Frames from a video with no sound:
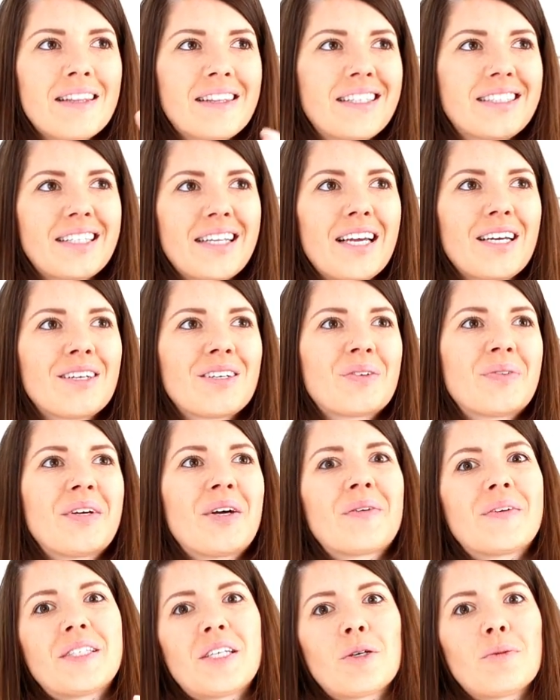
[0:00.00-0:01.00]
it's like we
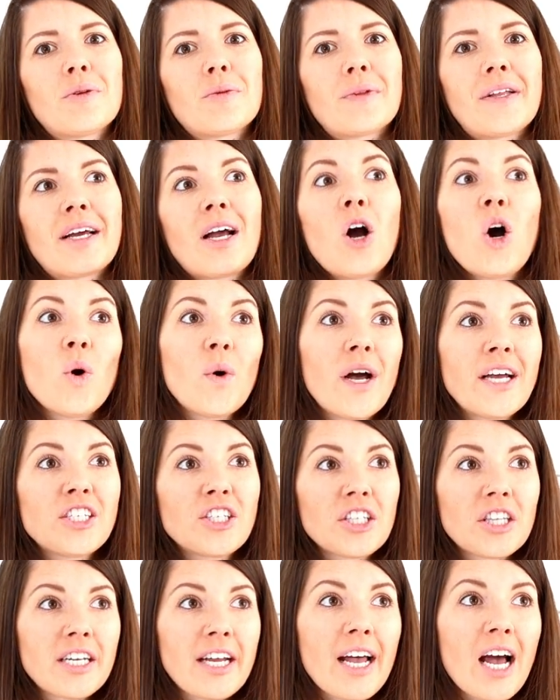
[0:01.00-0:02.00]
always hear people like, oh, I
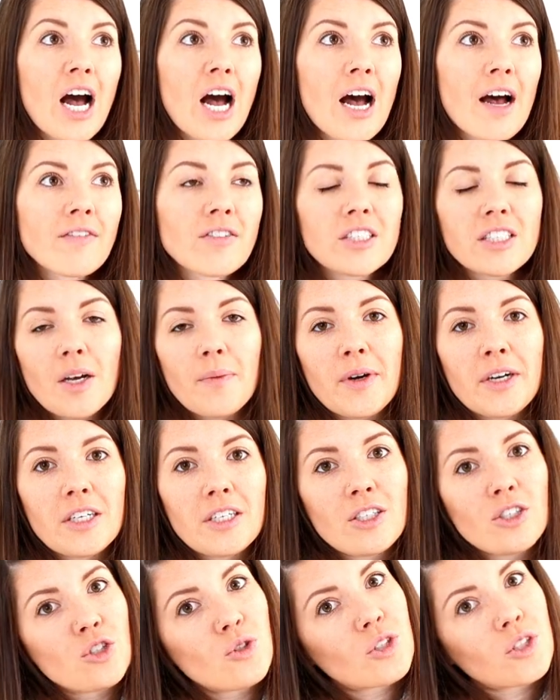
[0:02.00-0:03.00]
took the day off because I
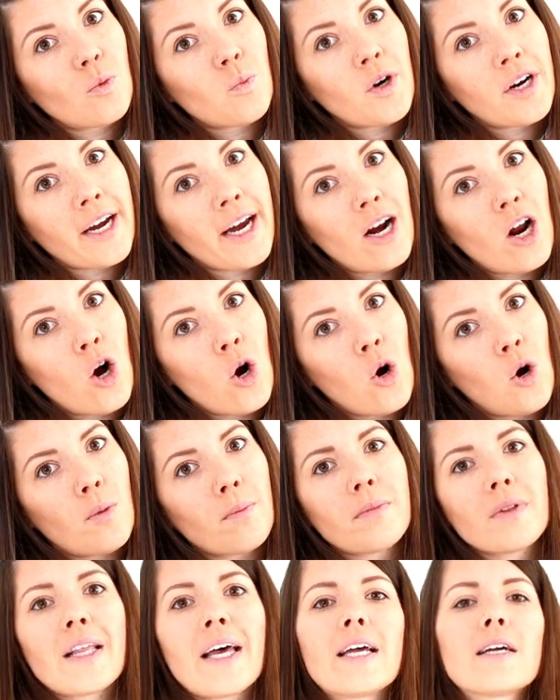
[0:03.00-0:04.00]
wanted to do some work at
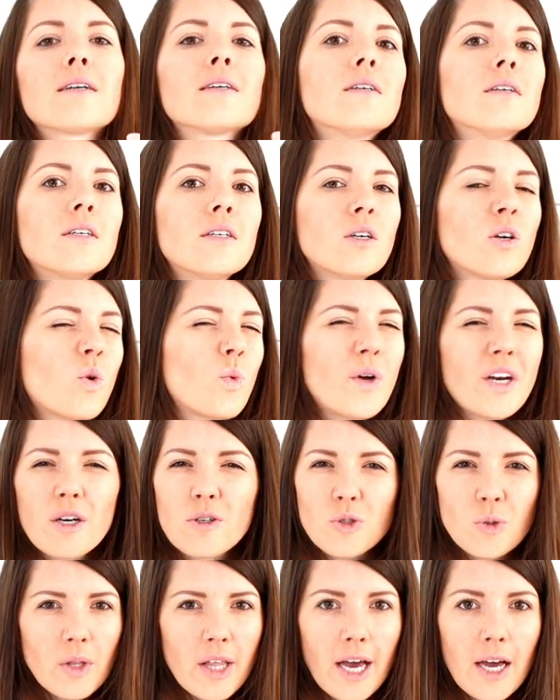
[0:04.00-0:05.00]
home. Like, we
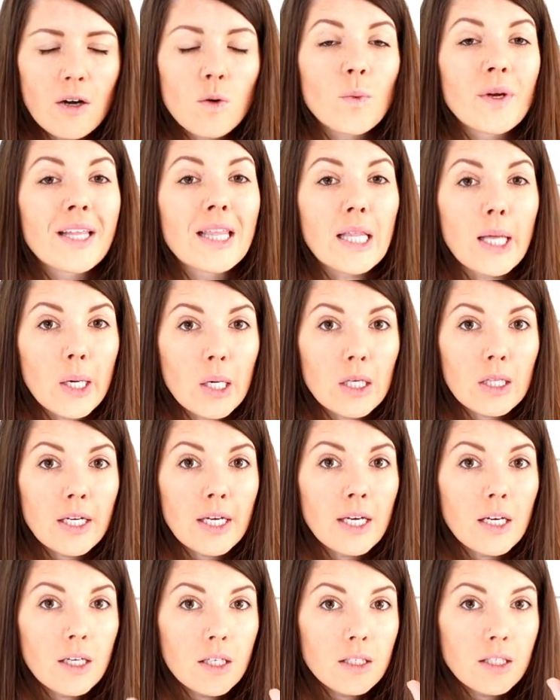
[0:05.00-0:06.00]
don't do that. We
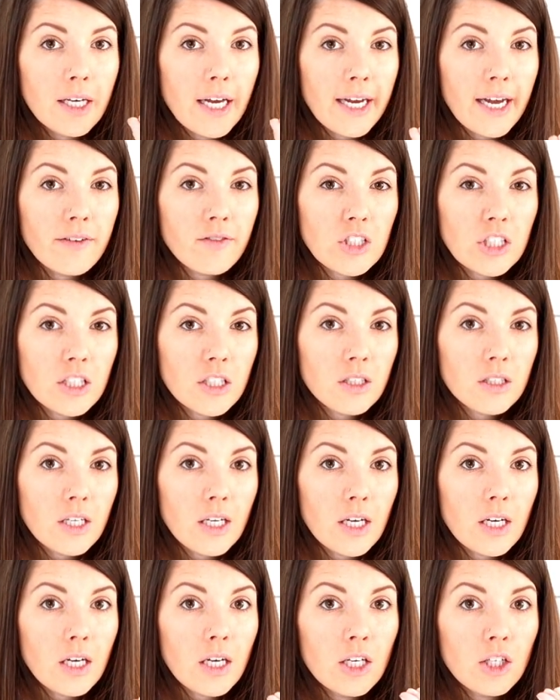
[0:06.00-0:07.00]
literally take every single
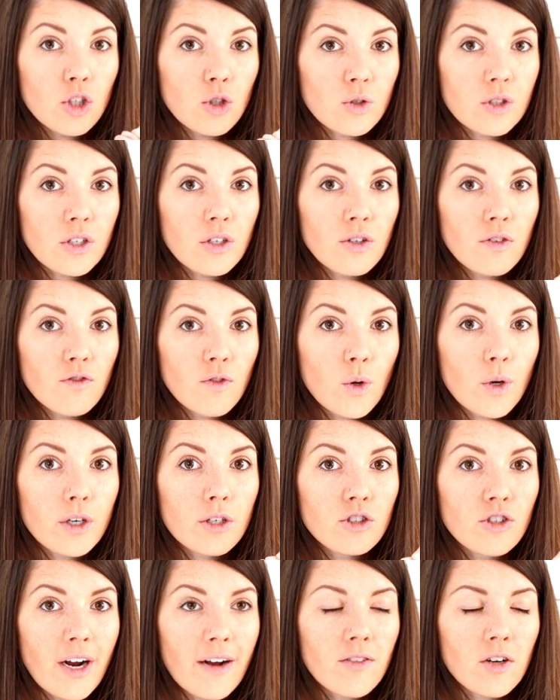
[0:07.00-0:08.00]
day, use it for
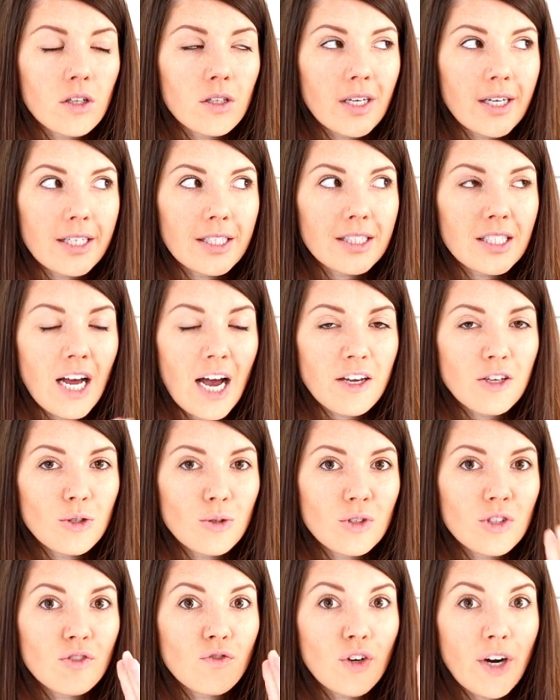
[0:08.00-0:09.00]
travel. It is not
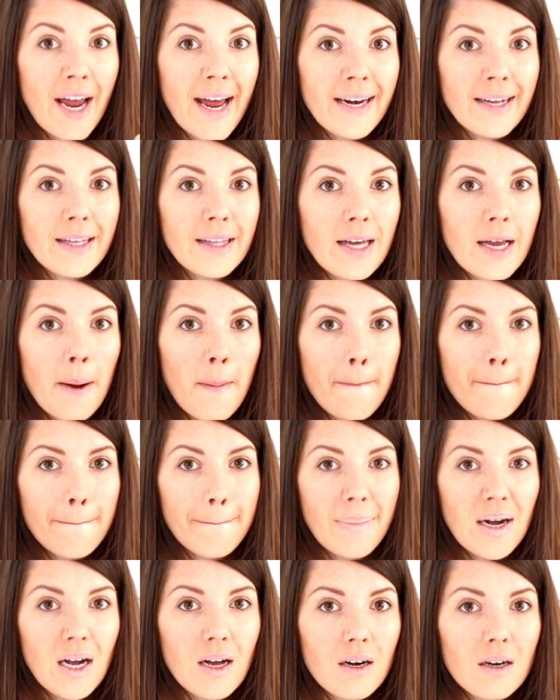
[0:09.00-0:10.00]
used for anything
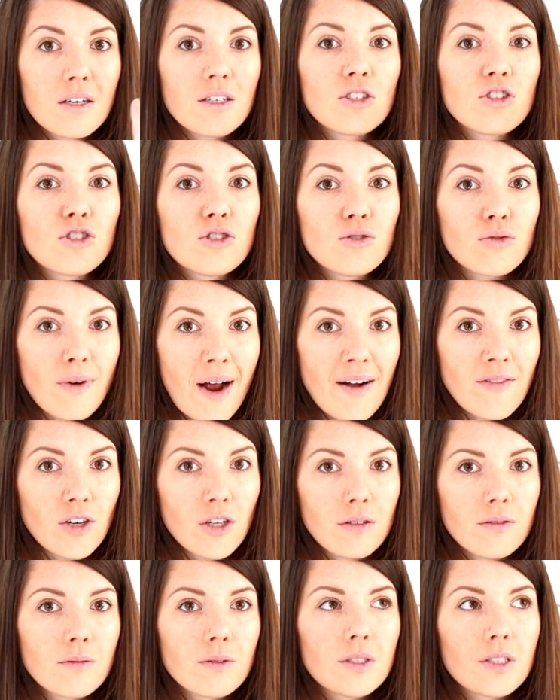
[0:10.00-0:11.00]
but
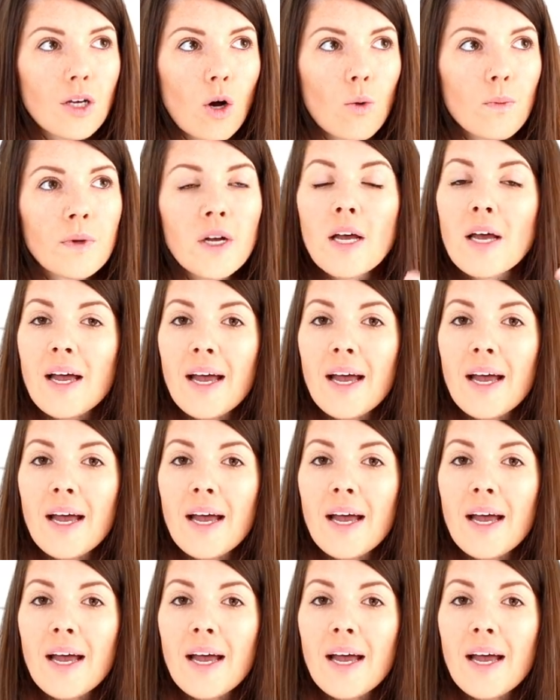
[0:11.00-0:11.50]
travel. So